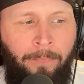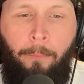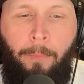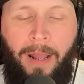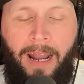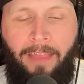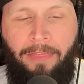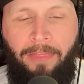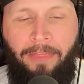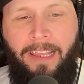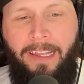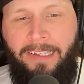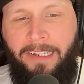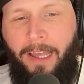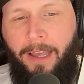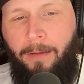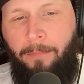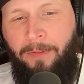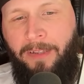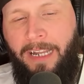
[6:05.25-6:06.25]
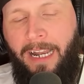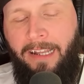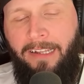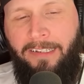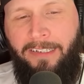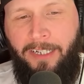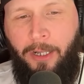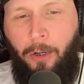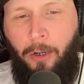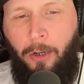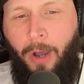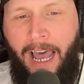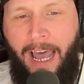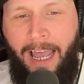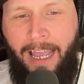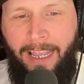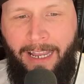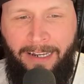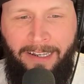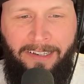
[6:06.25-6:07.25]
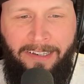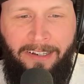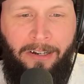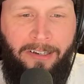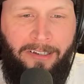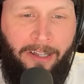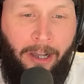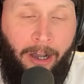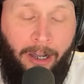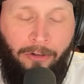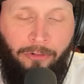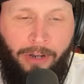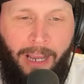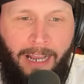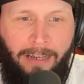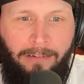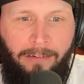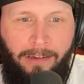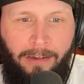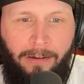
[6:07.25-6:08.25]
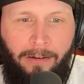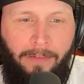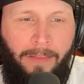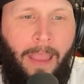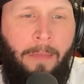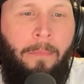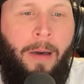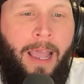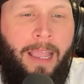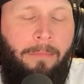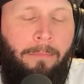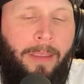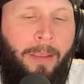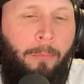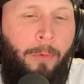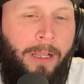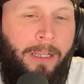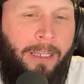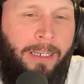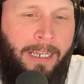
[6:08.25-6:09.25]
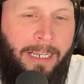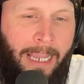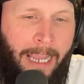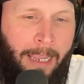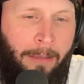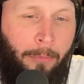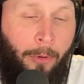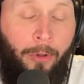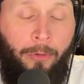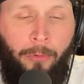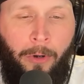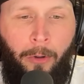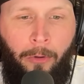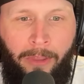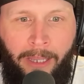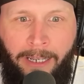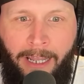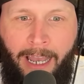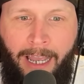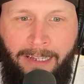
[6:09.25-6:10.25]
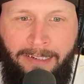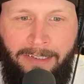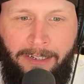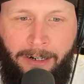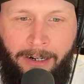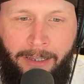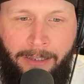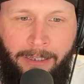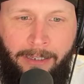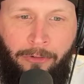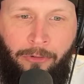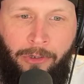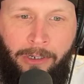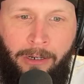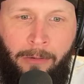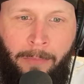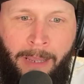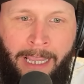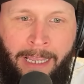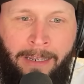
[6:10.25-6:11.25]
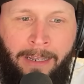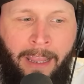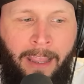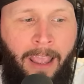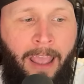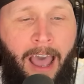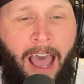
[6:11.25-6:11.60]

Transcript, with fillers: But I think his upside is so high and he's on his contract year, they might be willing to gamble and roll the dice on it this year, man.